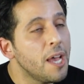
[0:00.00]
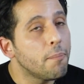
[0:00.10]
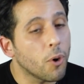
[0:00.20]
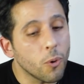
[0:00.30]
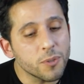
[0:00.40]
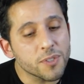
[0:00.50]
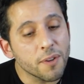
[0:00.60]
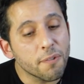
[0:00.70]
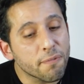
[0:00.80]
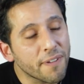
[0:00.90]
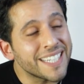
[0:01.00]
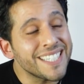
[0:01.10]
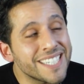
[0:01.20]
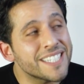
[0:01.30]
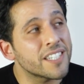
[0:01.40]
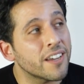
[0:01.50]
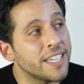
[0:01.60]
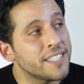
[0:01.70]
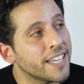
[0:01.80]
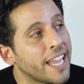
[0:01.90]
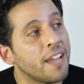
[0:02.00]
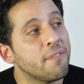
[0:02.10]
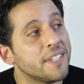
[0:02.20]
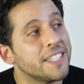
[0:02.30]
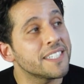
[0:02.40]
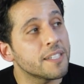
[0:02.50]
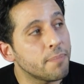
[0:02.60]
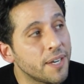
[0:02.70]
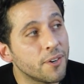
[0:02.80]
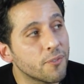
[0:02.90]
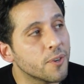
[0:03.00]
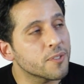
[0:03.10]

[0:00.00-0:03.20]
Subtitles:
but also fantasizing evidence appearing real.